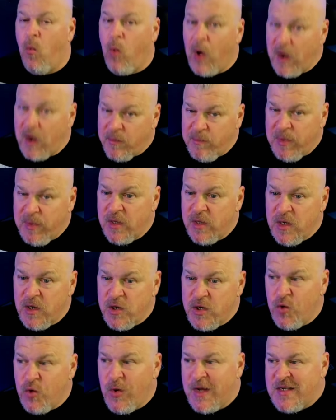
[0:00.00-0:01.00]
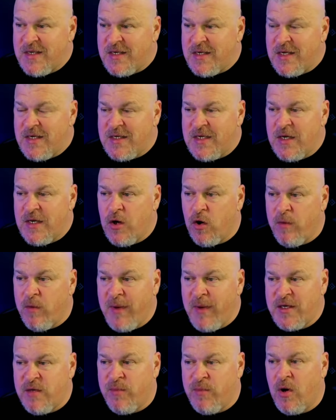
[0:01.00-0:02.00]
one billion U S T C are
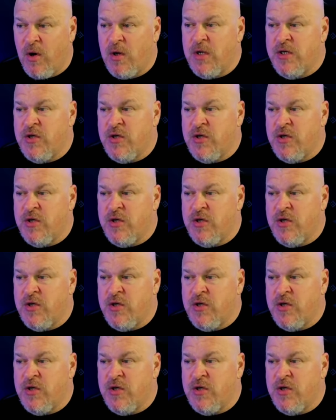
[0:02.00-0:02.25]
about to burn,